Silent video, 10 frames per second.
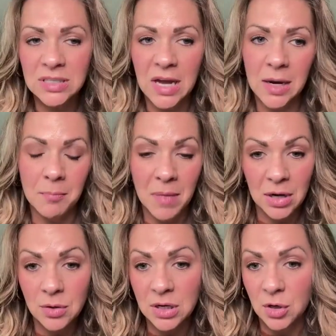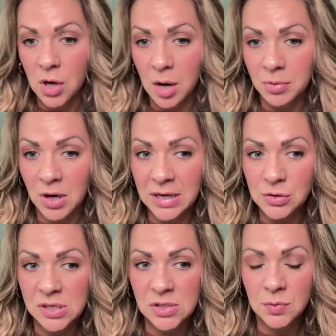to kind of moderate your
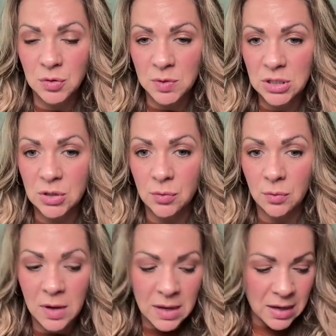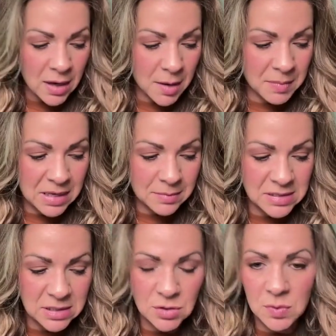carbohydrates, which we do in my
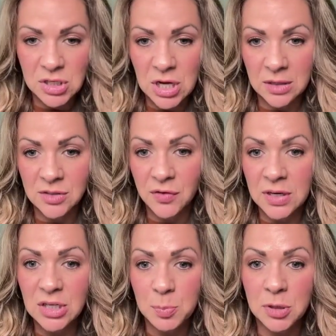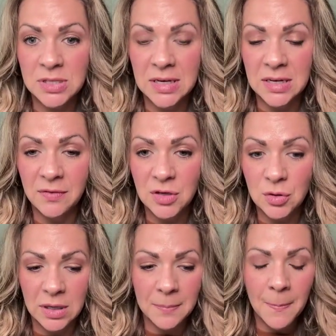6-week challenge for each person
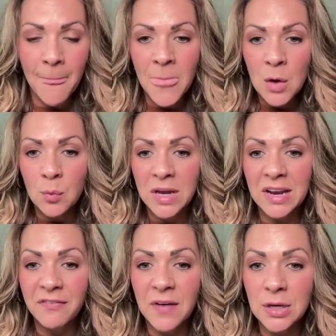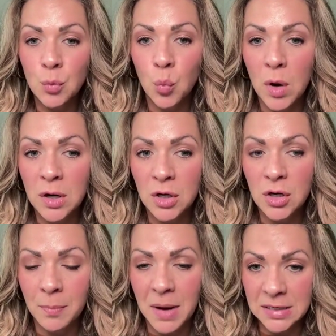individually, we kind of find where
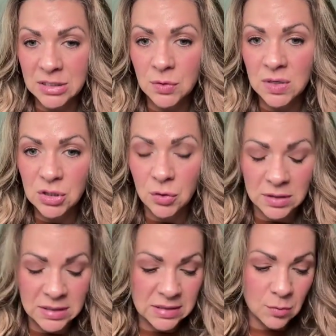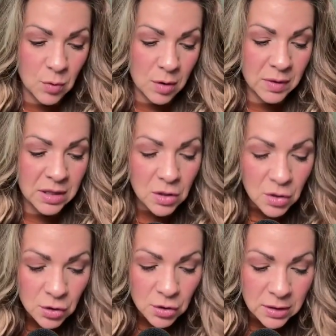your body's threshold is. And what we
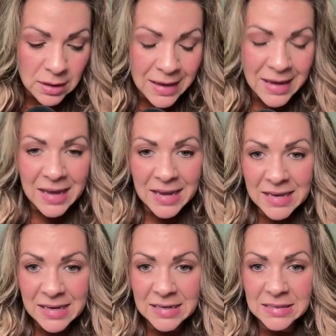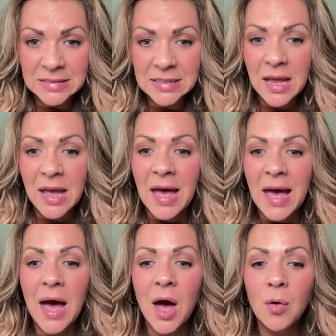learn is
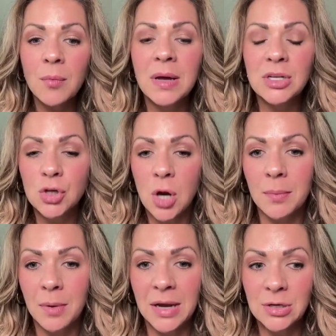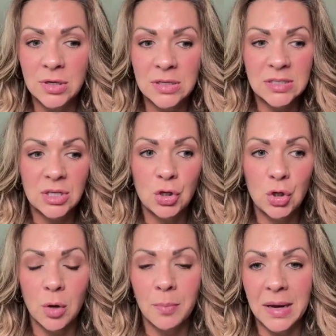how much carbohydrates
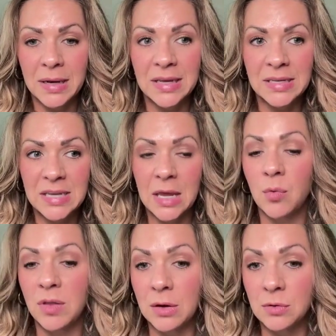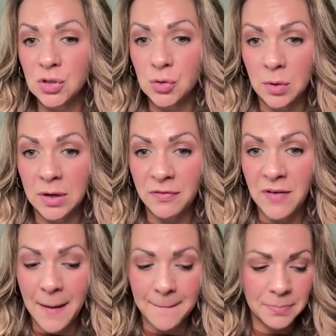your body can take without storing
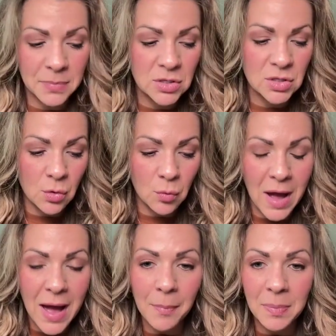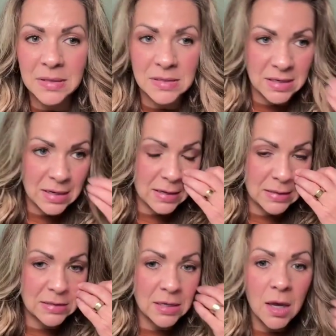fat. So what happens
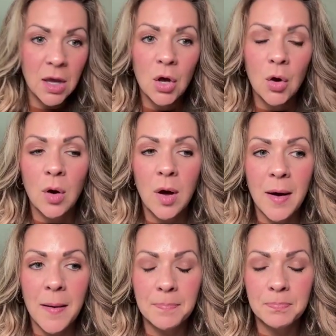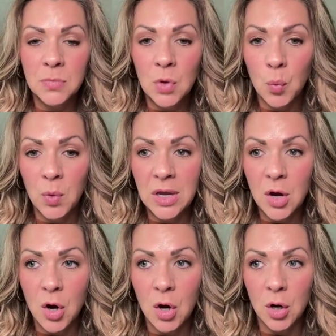is we
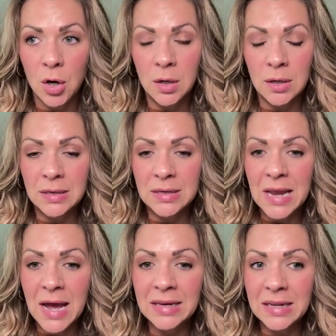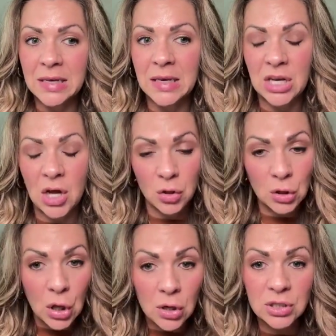are not eating a
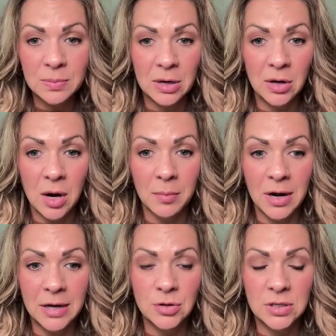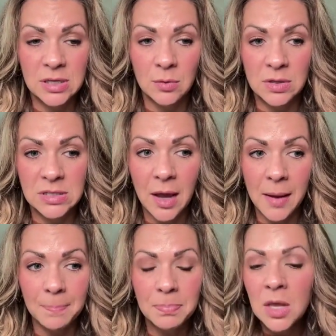large amount of carbohydrates at one
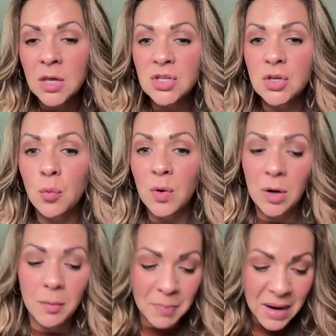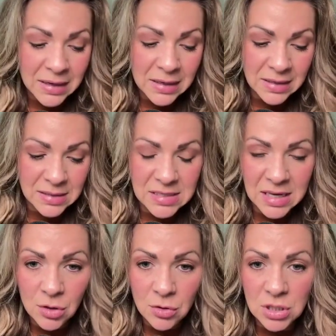time. So when our body needs
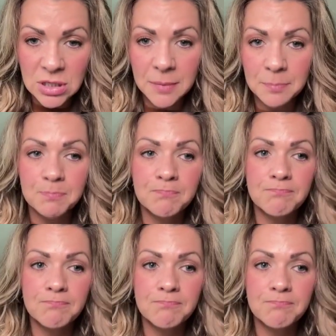energy,